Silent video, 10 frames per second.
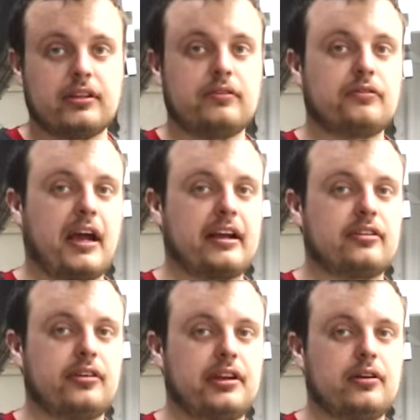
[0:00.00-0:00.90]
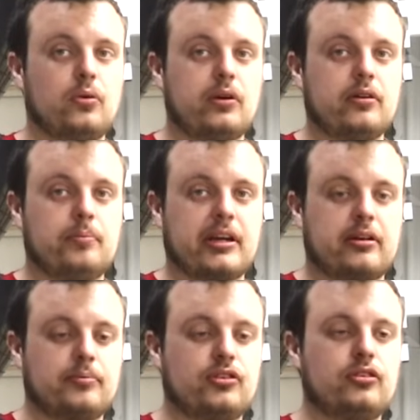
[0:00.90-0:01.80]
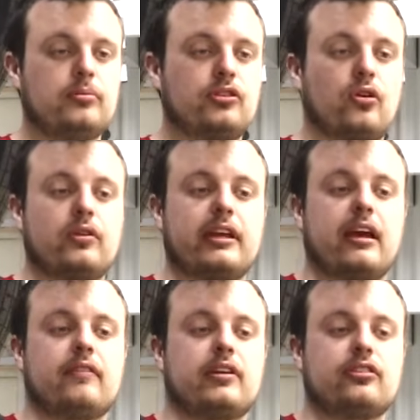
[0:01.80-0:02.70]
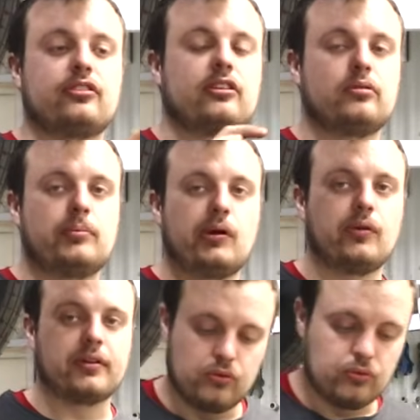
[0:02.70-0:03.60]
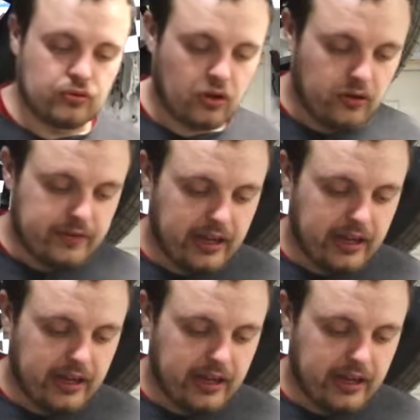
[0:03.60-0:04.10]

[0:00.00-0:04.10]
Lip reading: the factory oil pickup tubes only have a single bolt. To solve